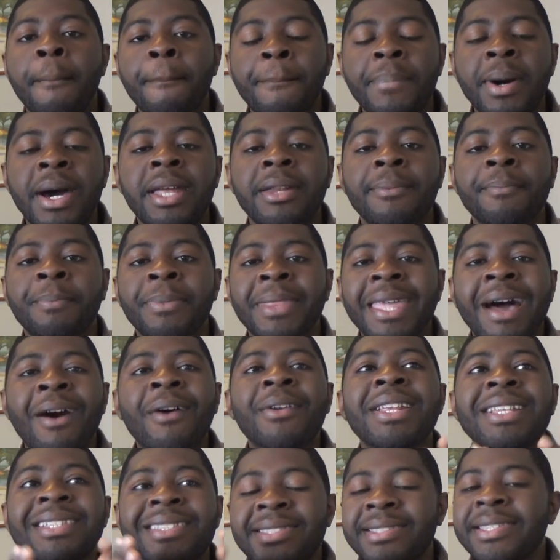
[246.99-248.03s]
But
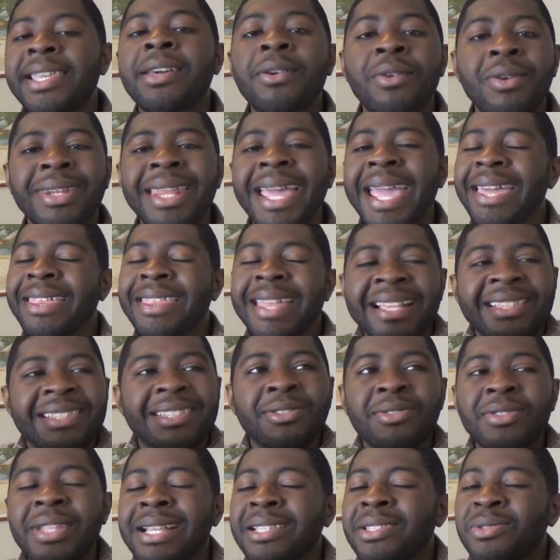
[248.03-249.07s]
on a single day,
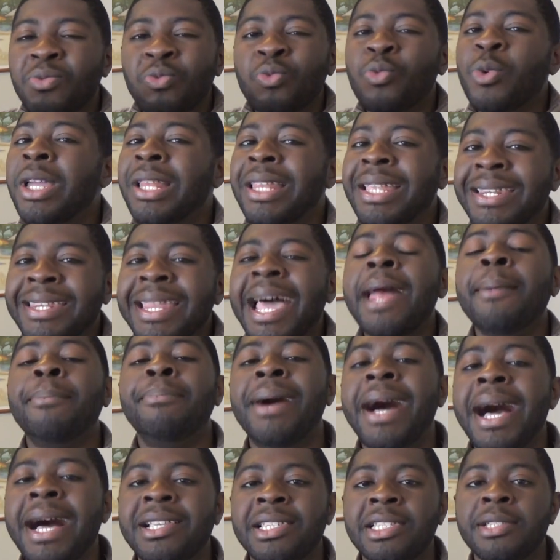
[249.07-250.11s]
that's really not
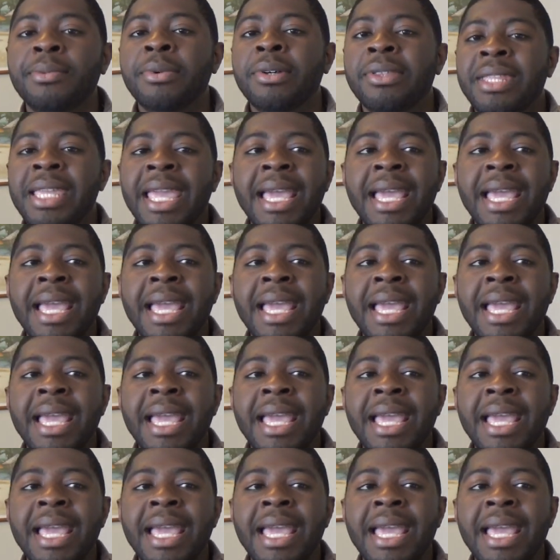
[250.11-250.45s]
possible.